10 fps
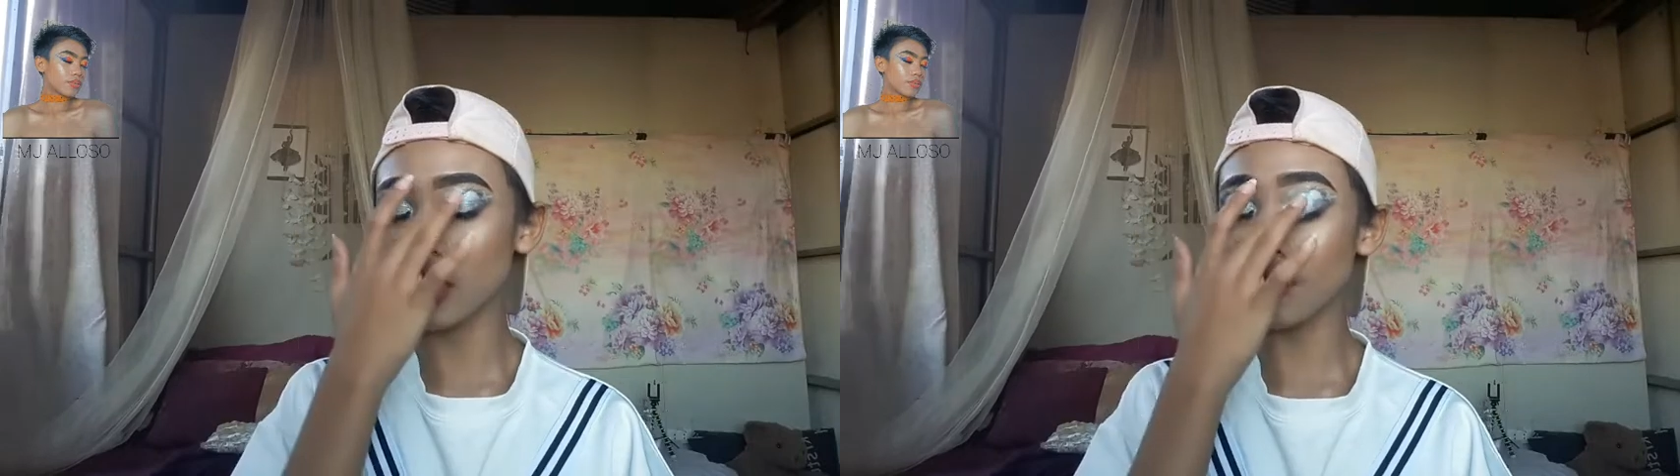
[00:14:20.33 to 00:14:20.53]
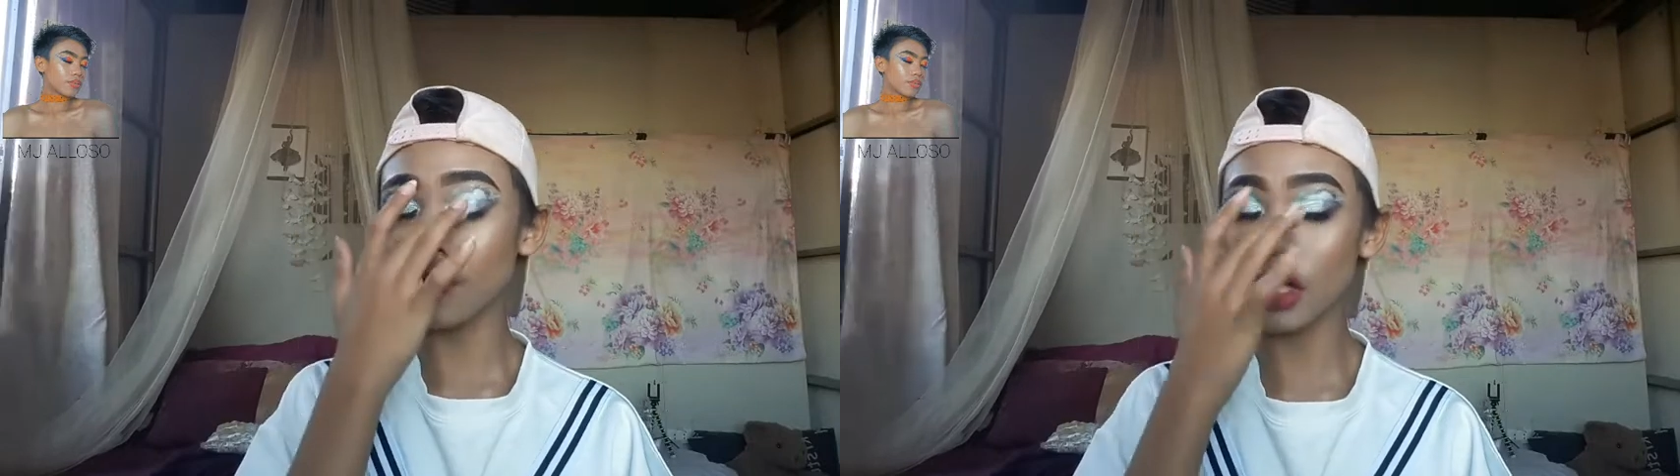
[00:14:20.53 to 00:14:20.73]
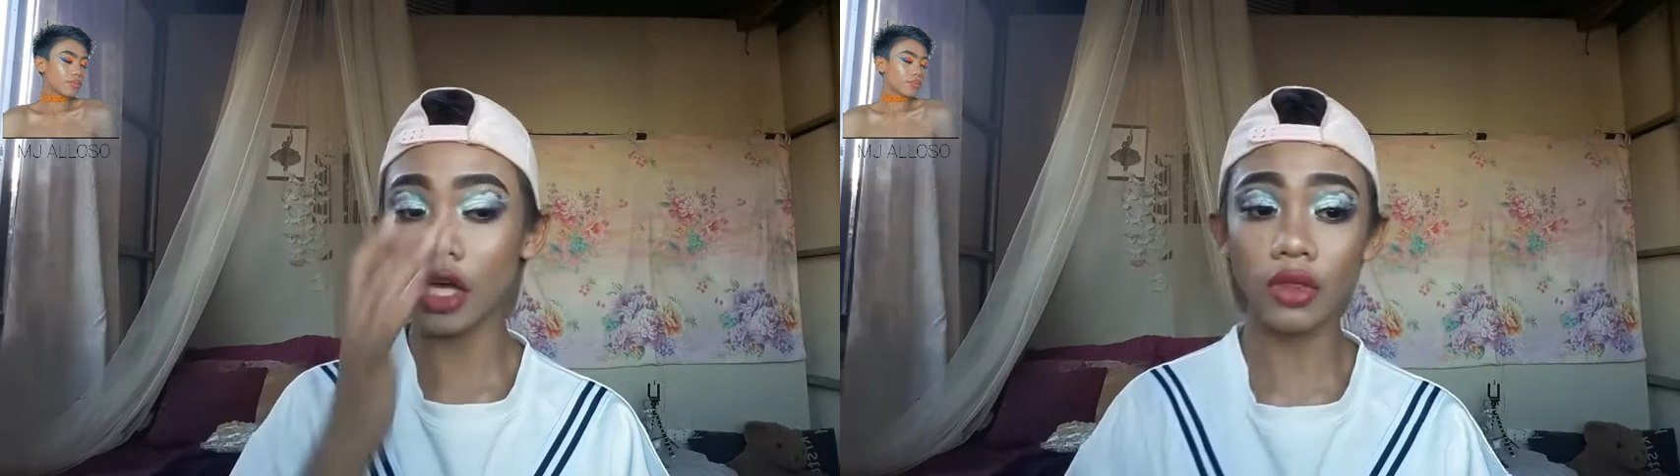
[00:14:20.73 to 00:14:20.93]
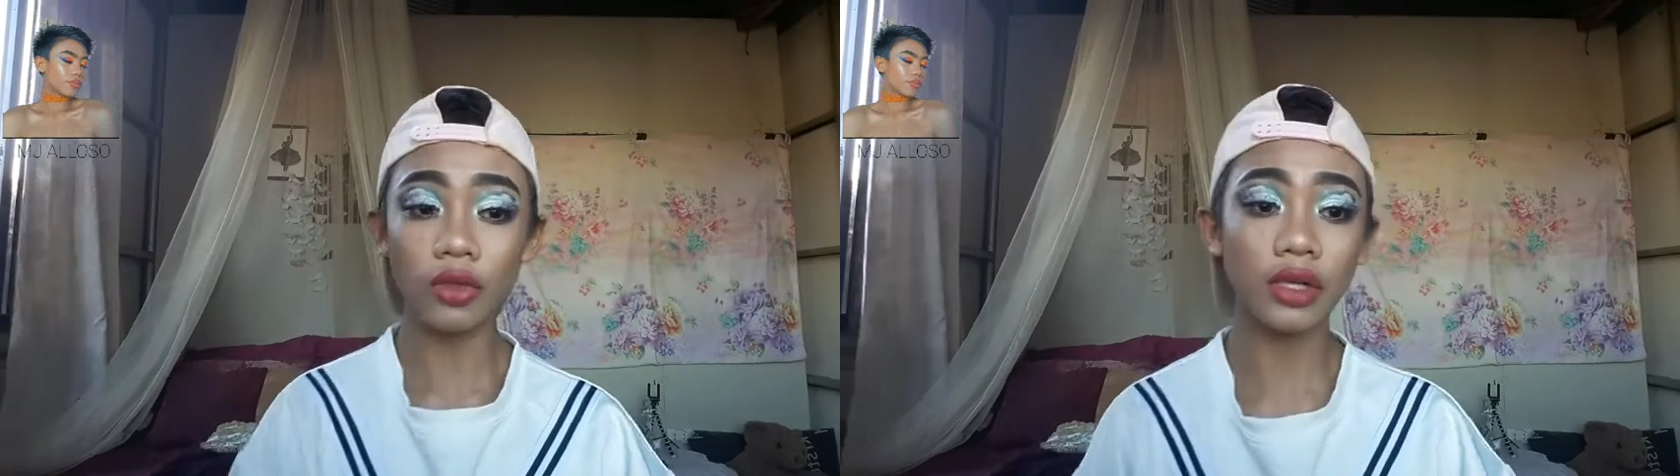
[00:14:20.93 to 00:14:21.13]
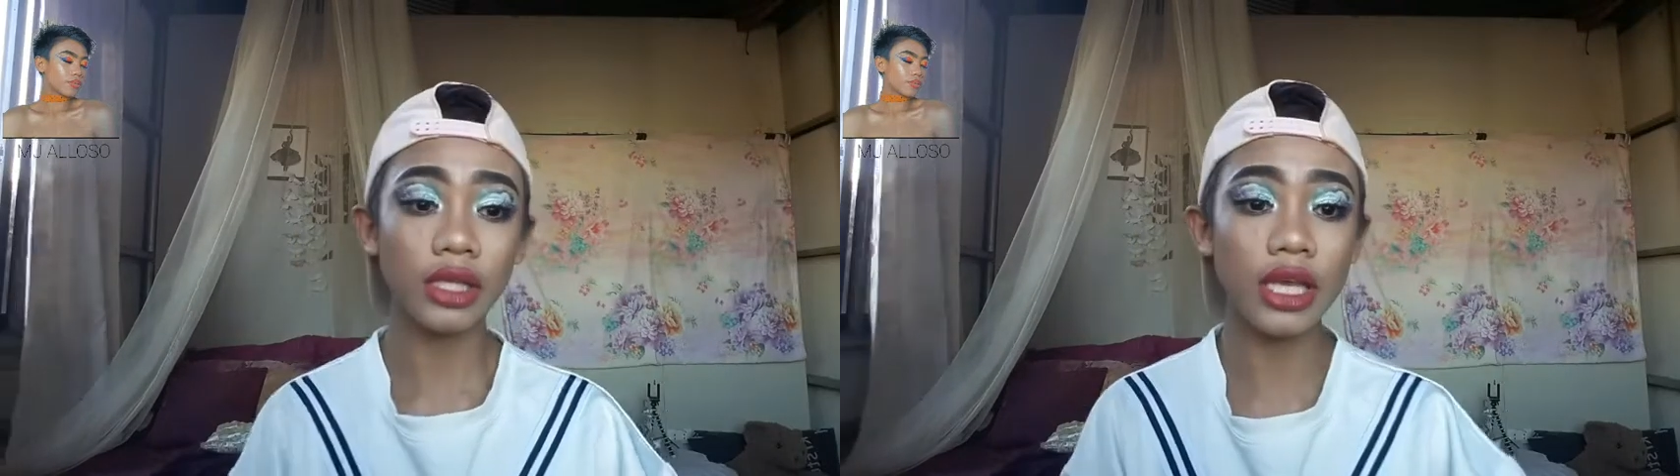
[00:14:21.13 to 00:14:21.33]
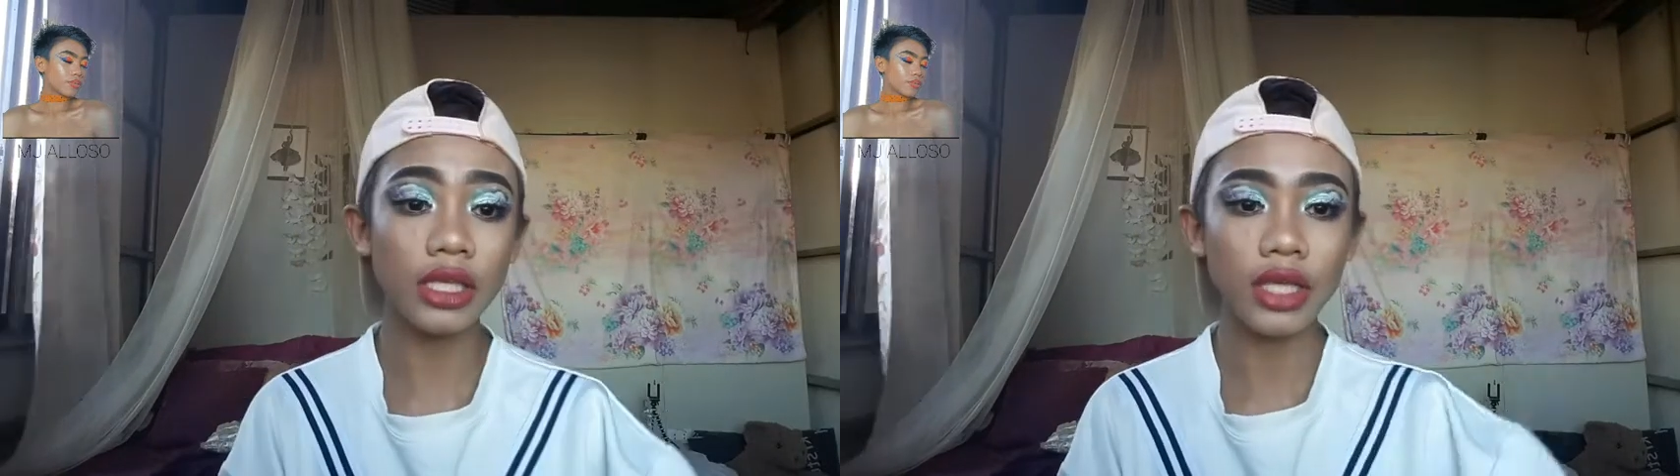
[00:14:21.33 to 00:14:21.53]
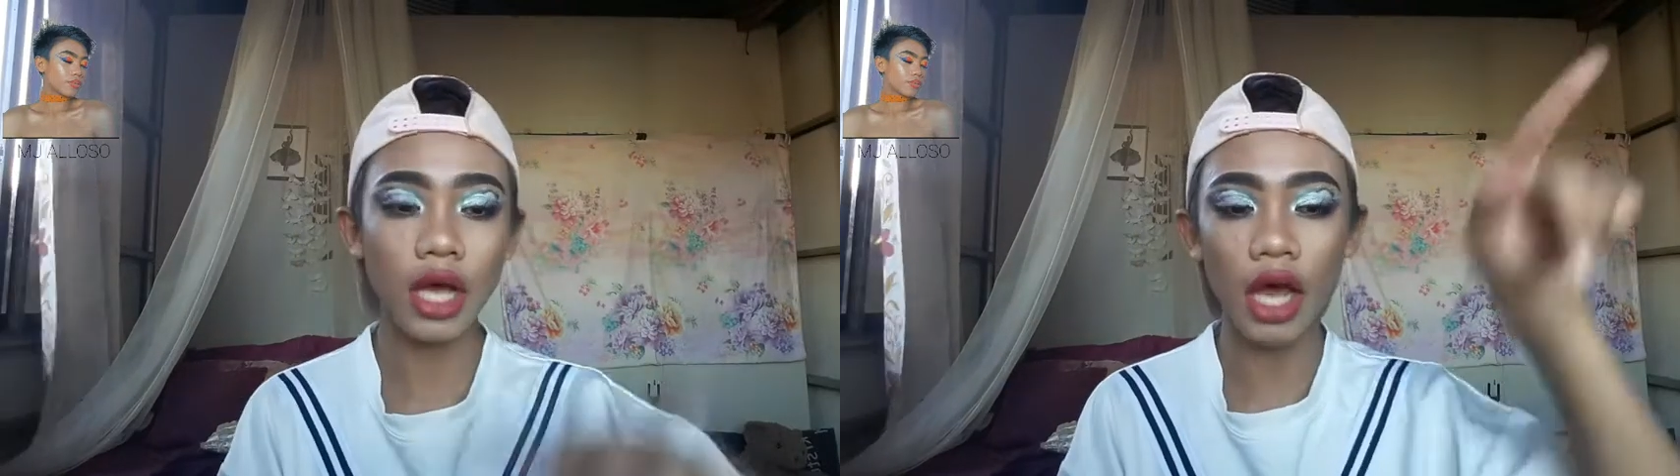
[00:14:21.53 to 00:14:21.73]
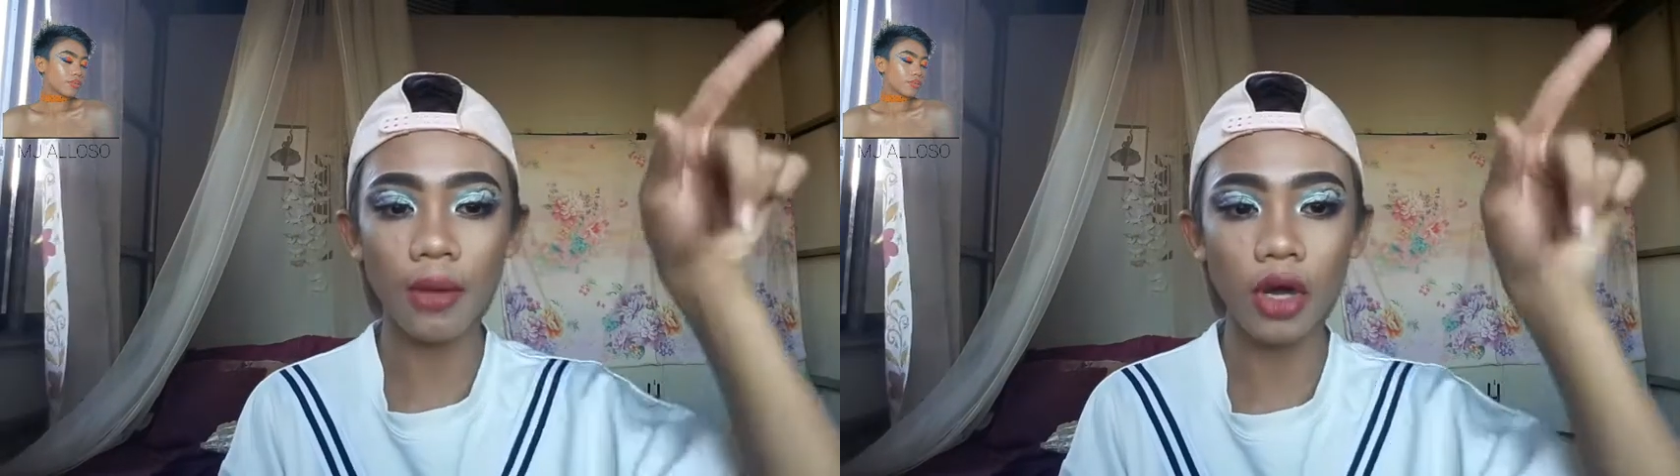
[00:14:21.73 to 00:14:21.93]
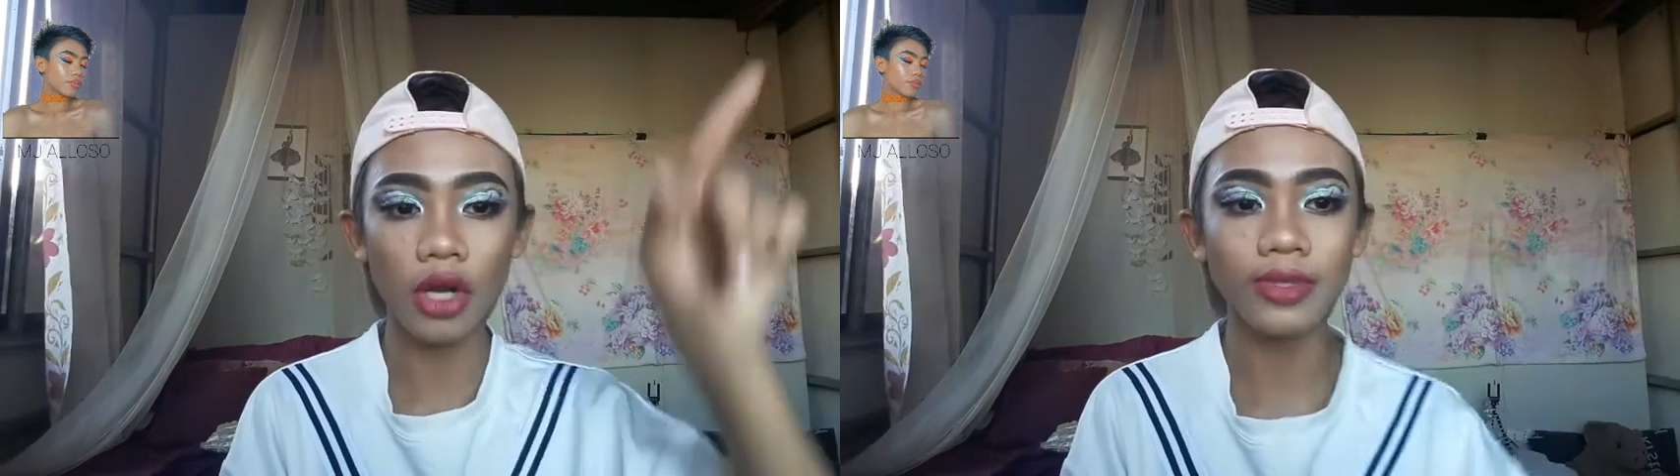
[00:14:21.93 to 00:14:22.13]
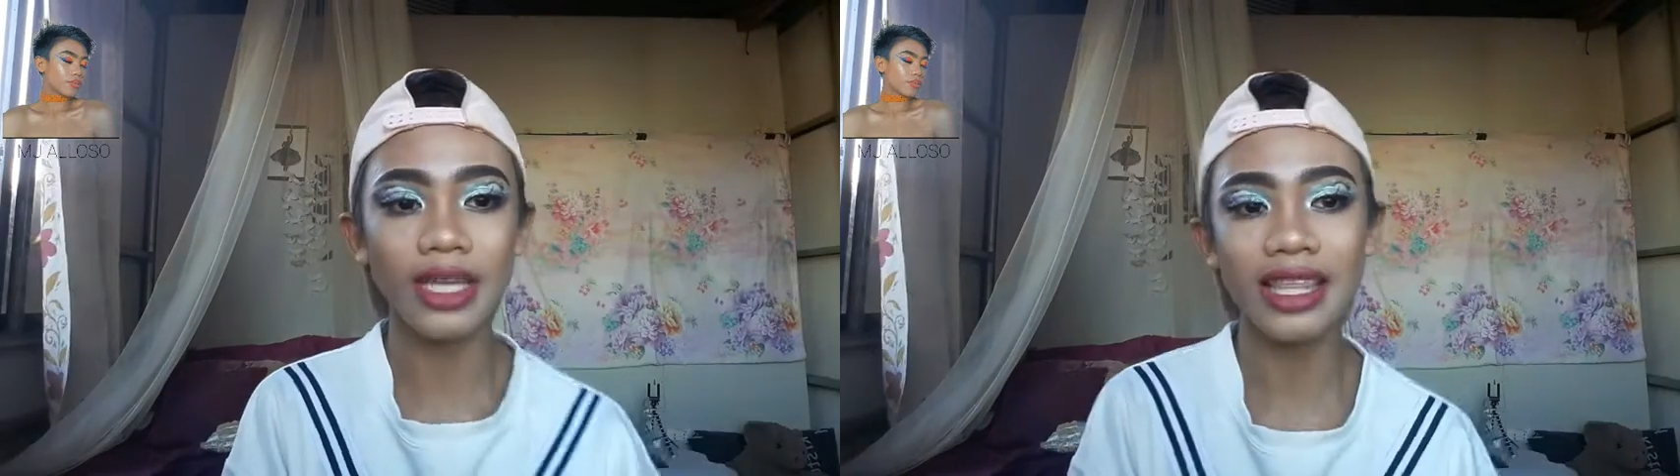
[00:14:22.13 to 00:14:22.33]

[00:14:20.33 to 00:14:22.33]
And don't forget to click the i button